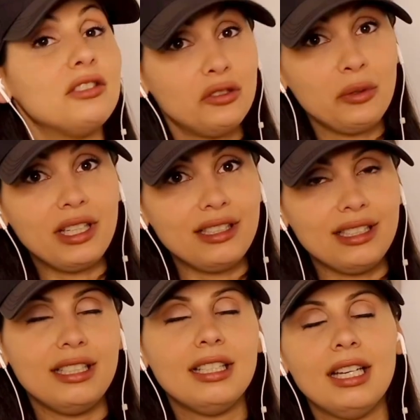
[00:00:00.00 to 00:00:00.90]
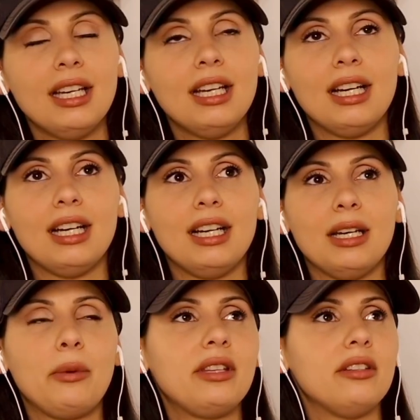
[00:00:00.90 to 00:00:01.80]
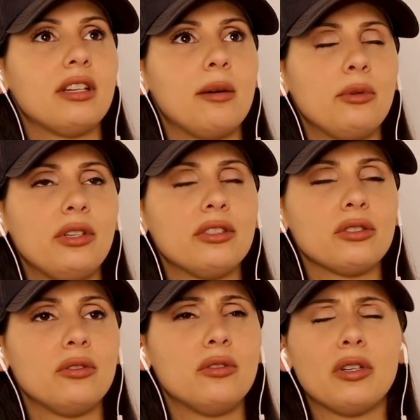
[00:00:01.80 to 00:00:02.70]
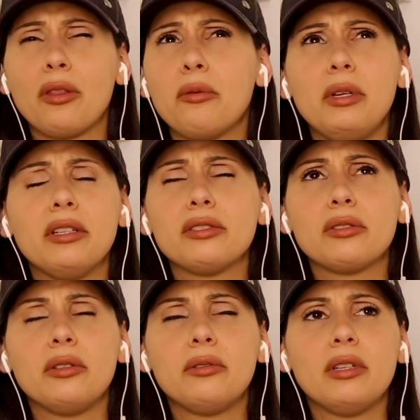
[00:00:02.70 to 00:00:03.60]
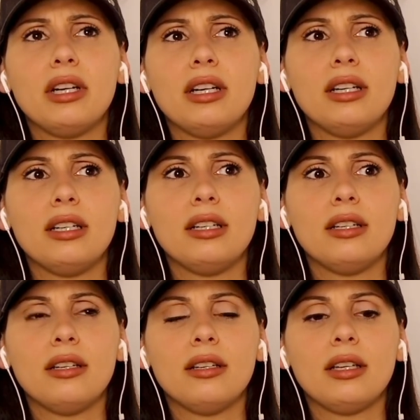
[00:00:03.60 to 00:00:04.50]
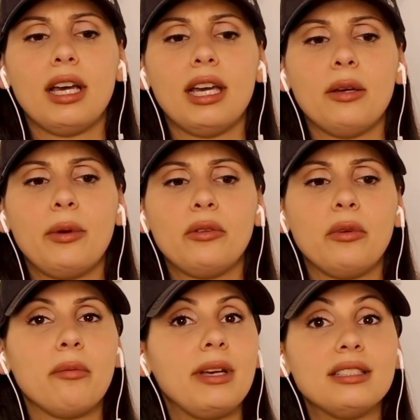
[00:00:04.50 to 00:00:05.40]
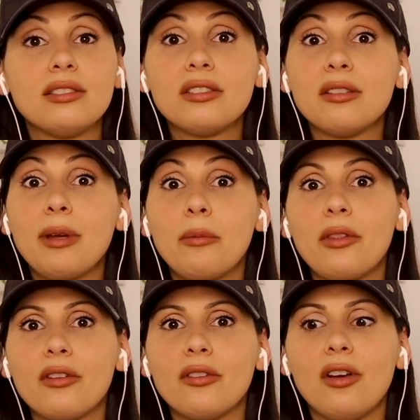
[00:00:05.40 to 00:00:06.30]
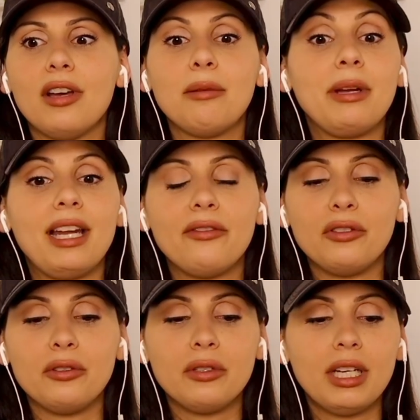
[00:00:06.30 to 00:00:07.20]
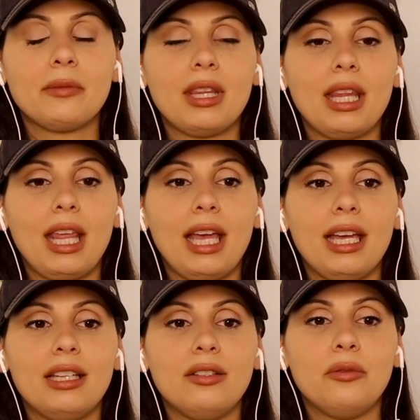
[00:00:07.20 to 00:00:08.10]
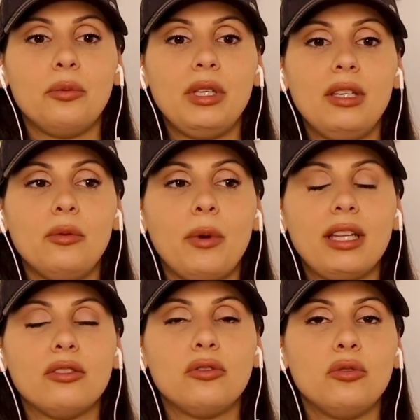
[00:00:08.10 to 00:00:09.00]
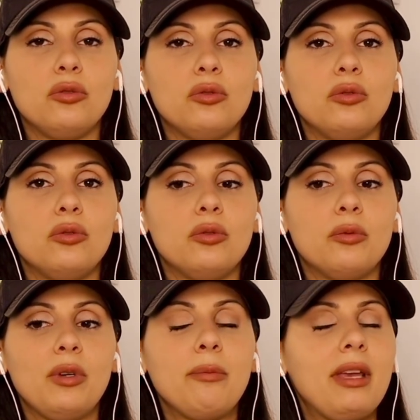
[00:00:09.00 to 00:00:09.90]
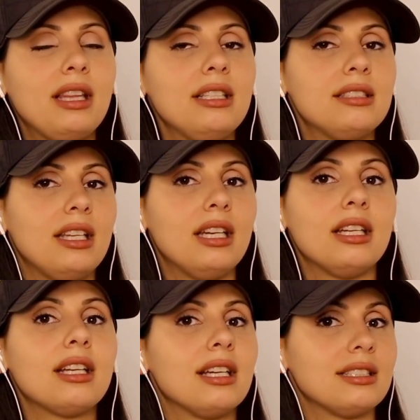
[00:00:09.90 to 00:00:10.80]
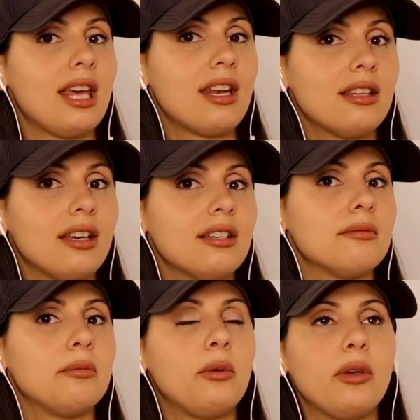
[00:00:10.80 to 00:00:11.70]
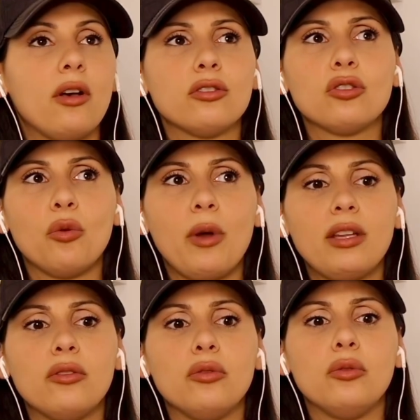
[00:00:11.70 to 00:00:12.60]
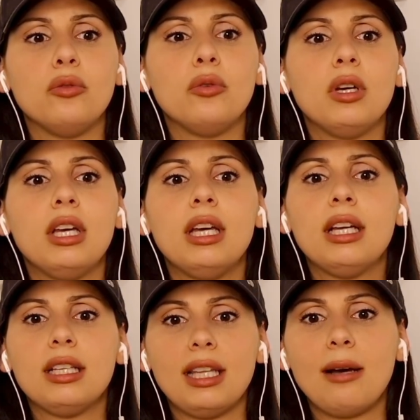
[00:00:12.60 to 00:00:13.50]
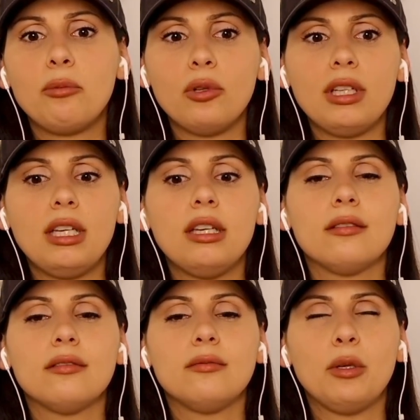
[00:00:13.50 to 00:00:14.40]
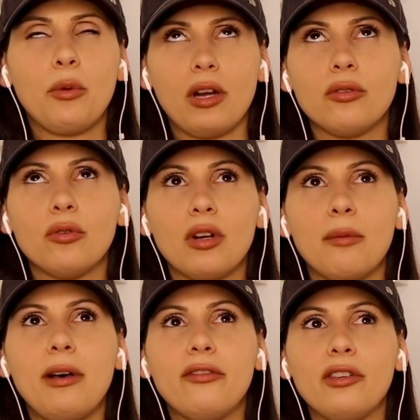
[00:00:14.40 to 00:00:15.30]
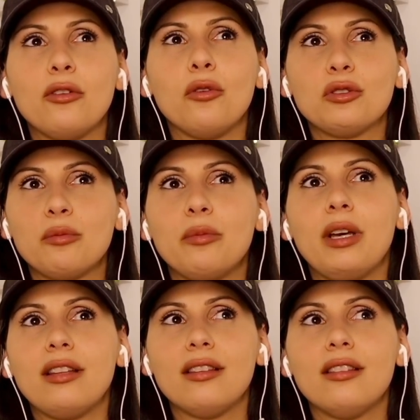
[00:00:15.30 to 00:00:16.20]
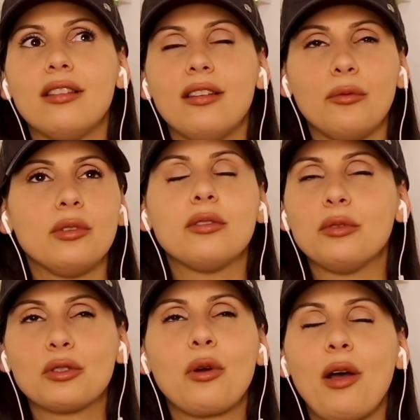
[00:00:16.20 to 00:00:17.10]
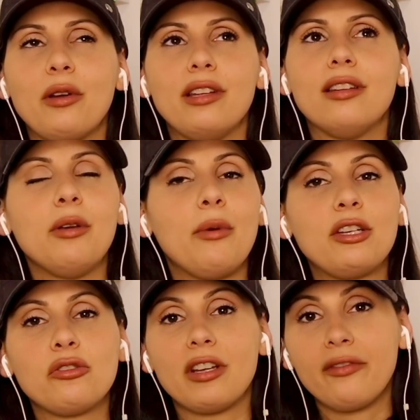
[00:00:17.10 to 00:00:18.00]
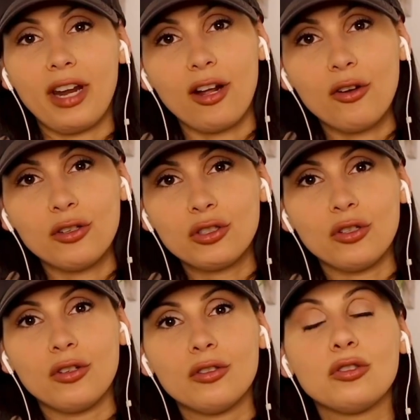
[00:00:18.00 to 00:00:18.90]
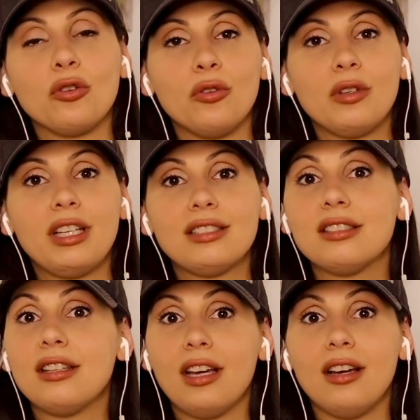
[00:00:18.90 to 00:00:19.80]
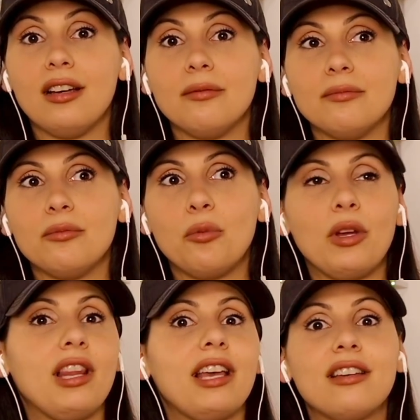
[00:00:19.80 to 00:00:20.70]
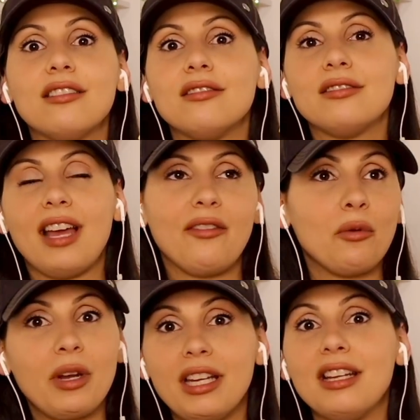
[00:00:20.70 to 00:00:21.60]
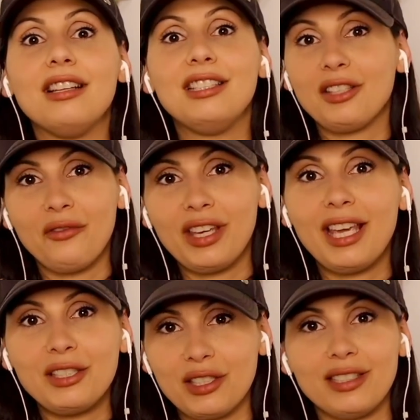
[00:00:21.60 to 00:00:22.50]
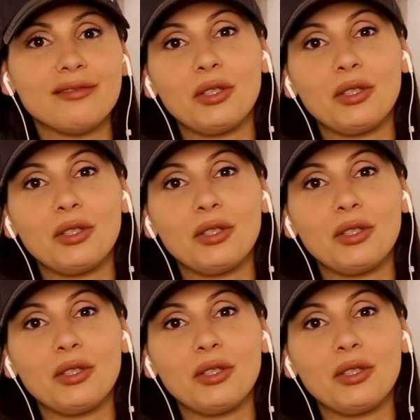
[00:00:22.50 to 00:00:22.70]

To Italy. I went a couple years ago or 3 years ago. I went with my sister, my brother-in-law, and my nephew. And we mainly stayed in Caserta, but we also went to Napoli. We wanted to go to Amalfi Coast, but it was crowded. We went during Ferragosto, so it's when like everyone in Italy is on vacation.